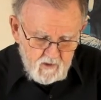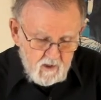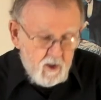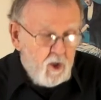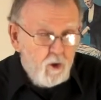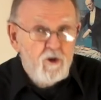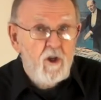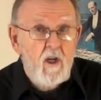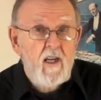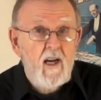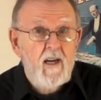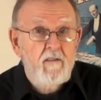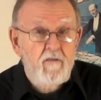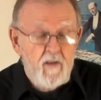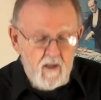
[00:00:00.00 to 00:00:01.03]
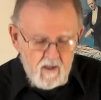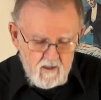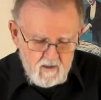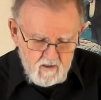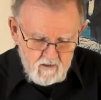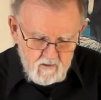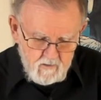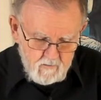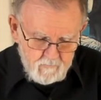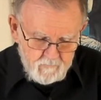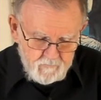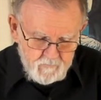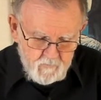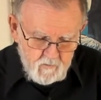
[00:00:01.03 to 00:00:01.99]
Usually, I feel it.
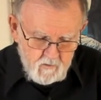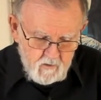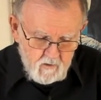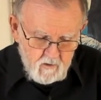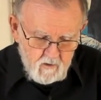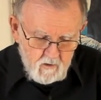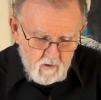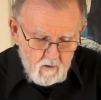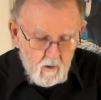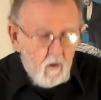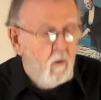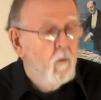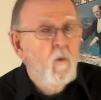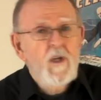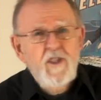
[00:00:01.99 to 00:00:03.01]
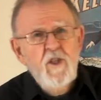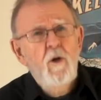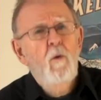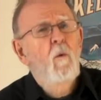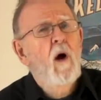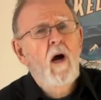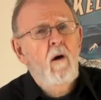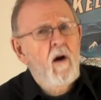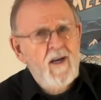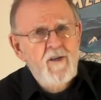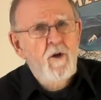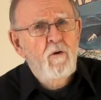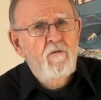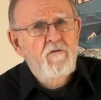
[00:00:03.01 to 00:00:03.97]
Once in a while, I
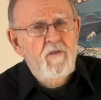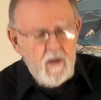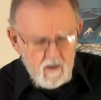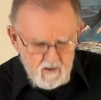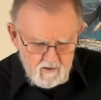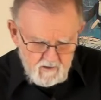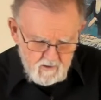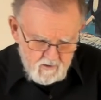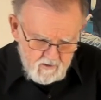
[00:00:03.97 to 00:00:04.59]
don't feel it,